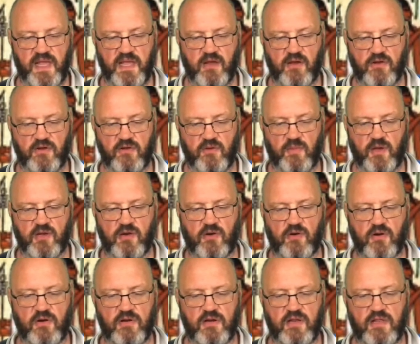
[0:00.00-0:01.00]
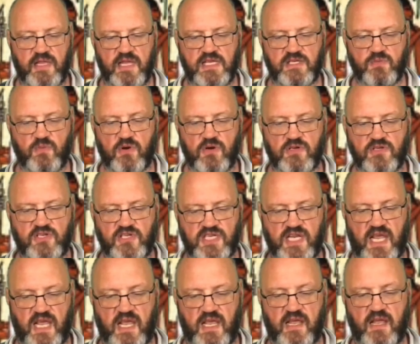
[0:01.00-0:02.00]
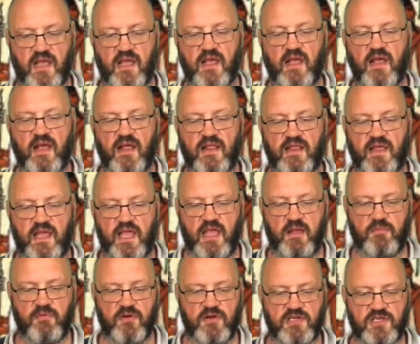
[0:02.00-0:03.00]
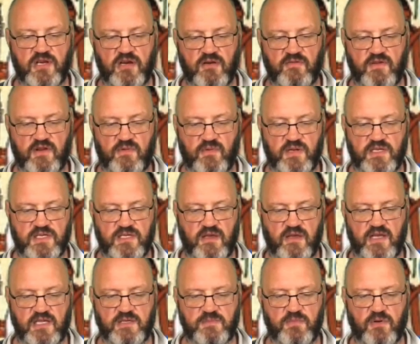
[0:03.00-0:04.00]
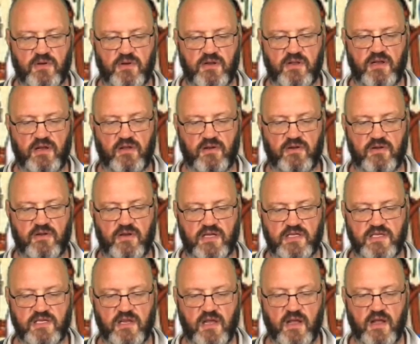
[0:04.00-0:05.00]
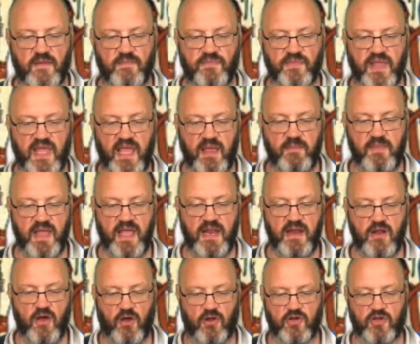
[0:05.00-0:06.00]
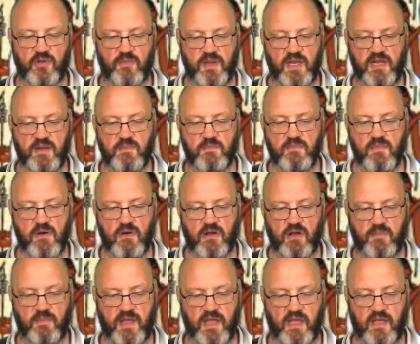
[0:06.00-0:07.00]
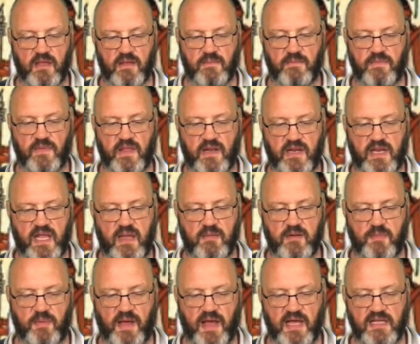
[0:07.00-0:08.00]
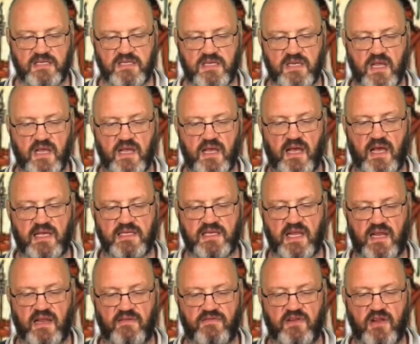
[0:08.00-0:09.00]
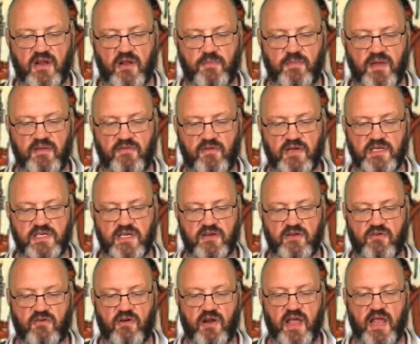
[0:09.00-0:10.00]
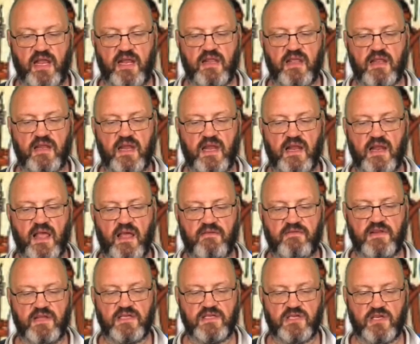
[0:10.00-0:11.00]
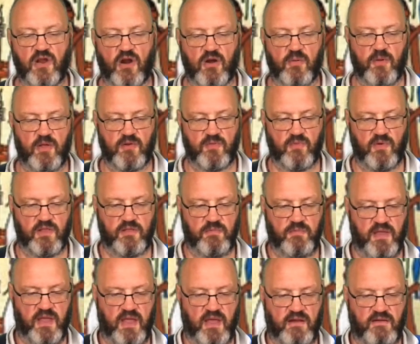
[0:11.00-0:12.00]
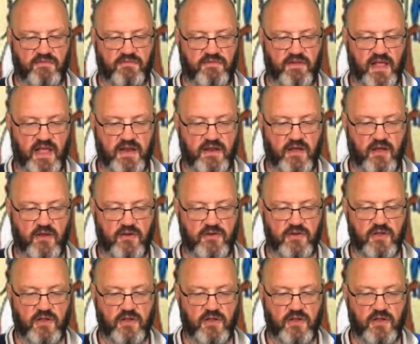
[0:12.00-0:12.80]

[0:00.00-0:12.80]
unto him according to these words, saying, The Hebrew servant which thou hast brought in unto us came in unto me to mock me. And it came to pass, as I lifted up my voice and cried, that he left his garment with me and fled out.